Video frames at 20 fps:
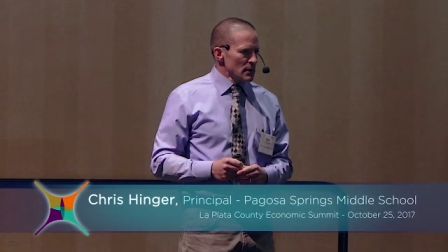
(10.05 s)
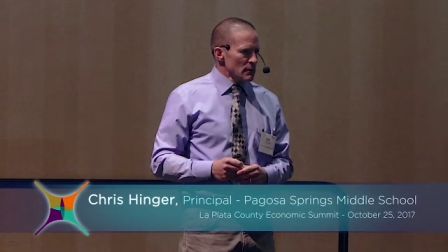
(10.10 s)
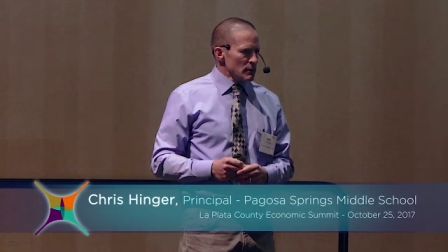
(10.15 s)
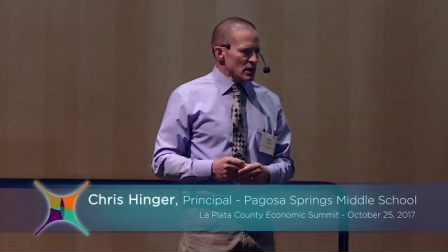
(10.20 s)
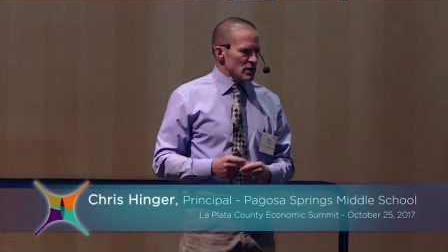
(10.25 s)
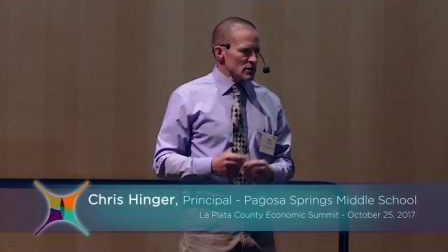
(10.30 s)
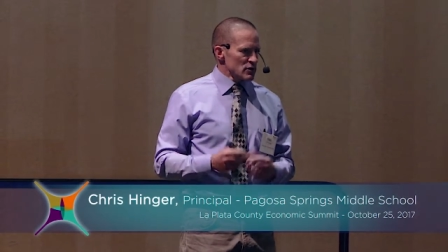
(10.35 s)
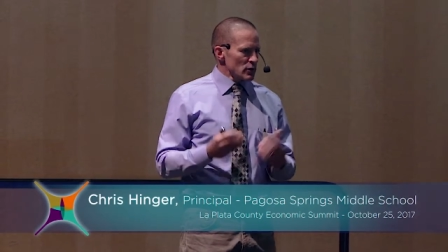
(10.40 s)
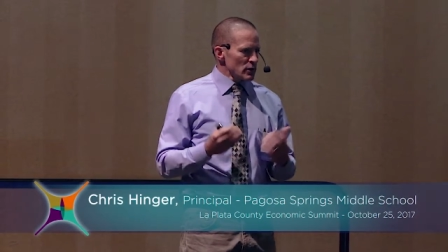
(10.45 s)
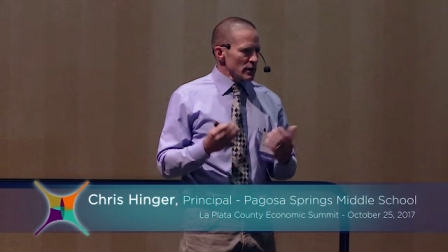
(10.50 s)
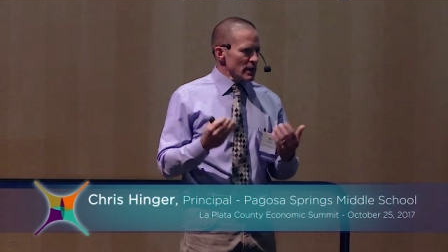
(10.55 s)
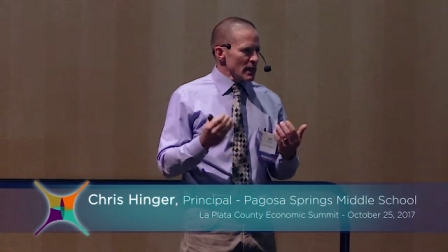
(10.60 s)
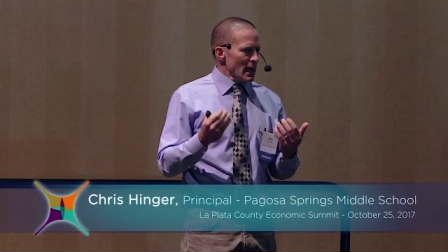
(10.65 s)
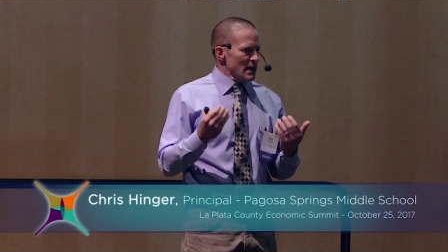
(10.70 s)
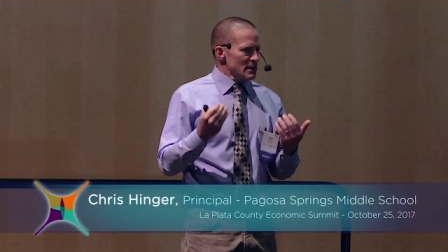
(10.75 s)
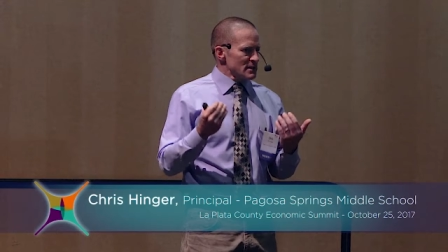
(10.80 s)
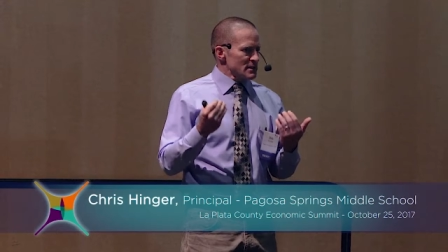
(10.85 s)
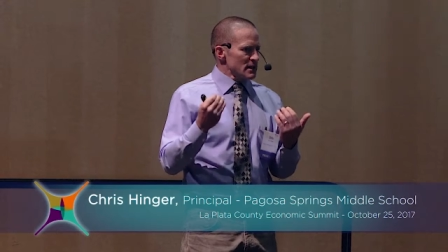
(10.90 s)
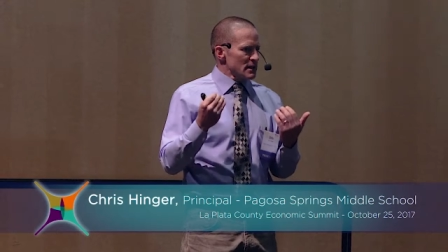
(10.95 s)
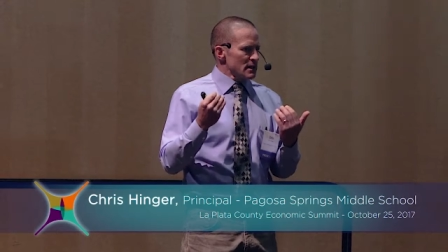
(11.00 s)
Because really,
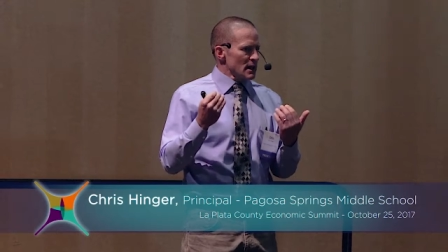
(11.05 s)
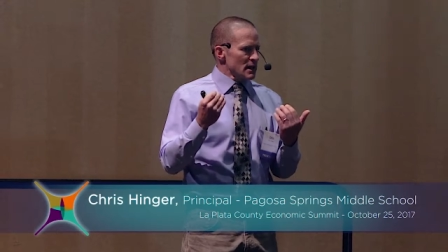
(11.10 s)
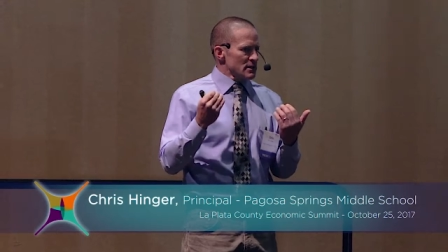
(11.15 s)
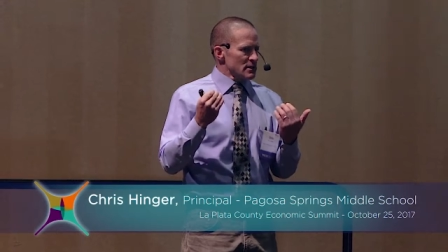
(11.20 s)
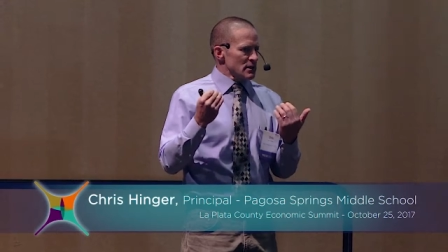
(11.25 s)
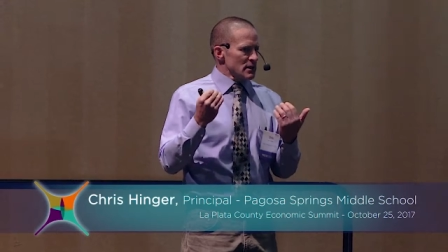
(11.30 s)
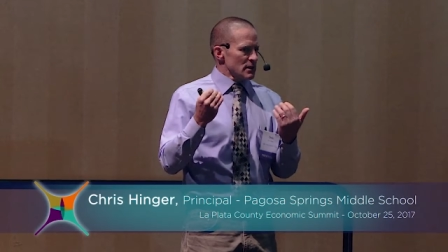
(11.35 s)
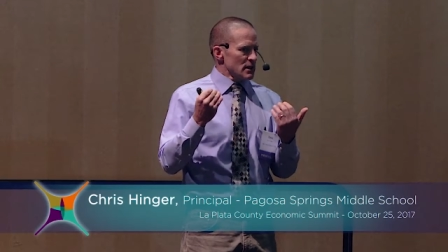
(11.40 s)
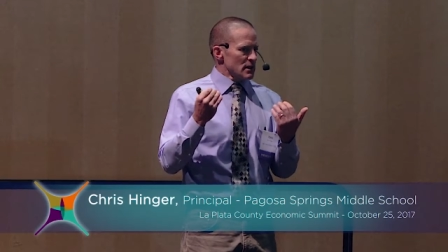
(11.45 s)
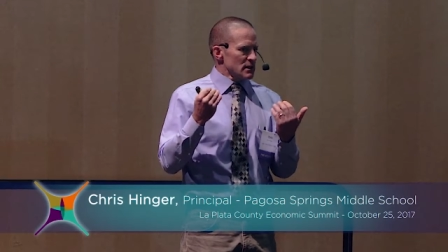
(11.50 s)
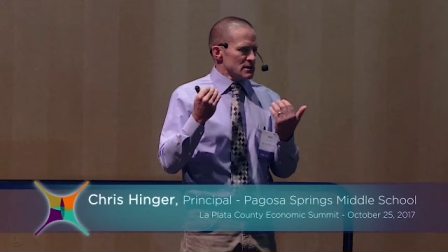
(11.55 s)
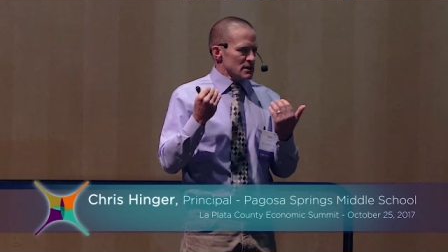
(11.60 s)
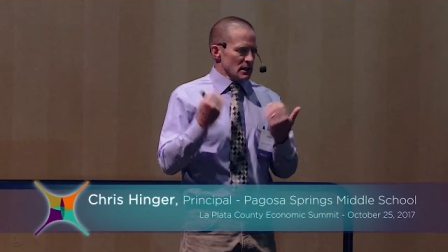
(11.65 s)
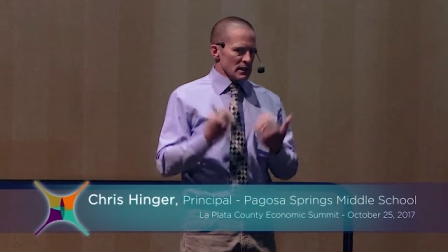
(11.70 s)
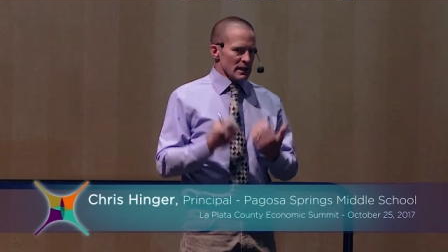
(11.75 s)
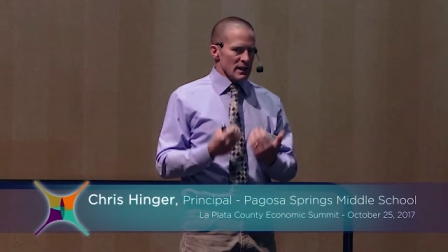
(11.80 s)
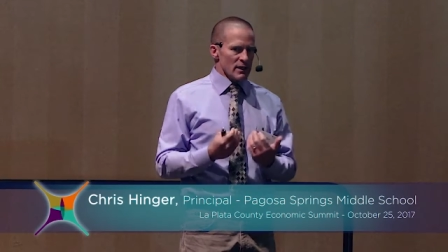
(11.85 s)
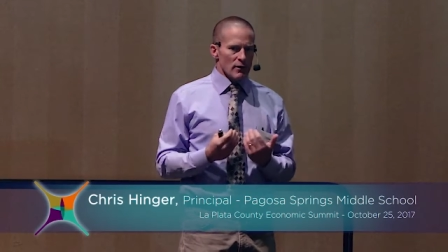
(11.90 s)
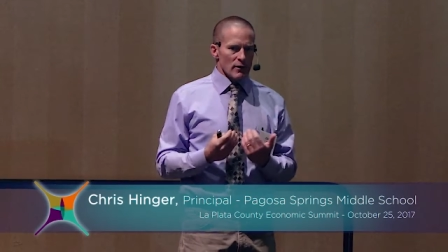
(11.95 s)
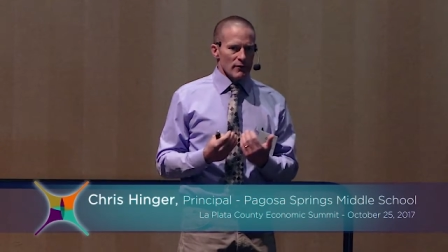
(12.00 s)
as a, as, a, as a
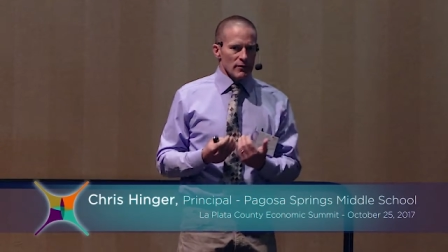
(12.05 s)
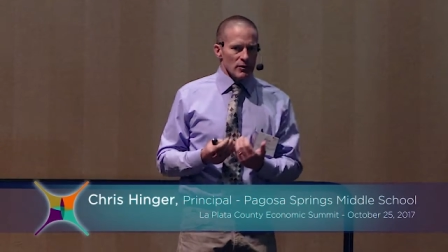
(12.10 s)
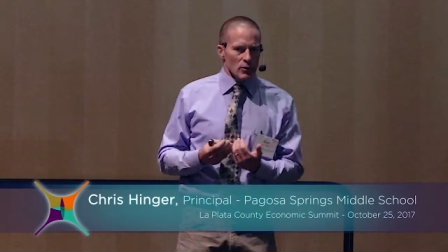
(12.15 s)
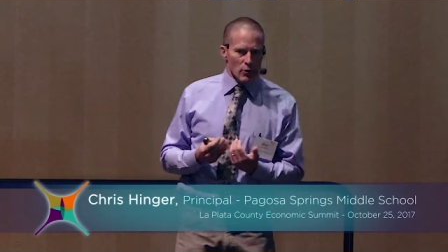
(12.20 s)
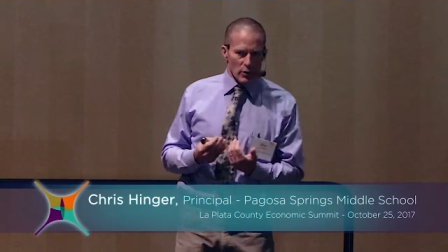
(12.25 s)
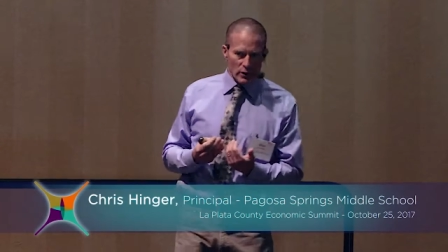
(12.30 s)
leader of an